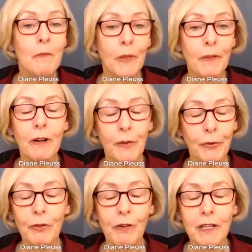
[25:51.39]
but they're
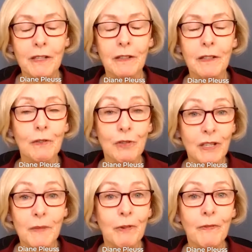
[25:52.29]
also going to
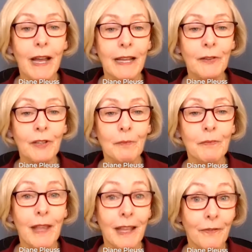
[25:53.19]
usually provide
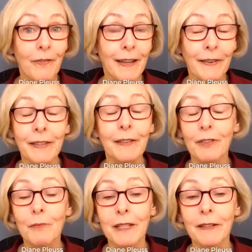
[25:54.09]
some advice and
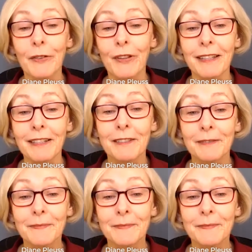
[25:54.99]
some insight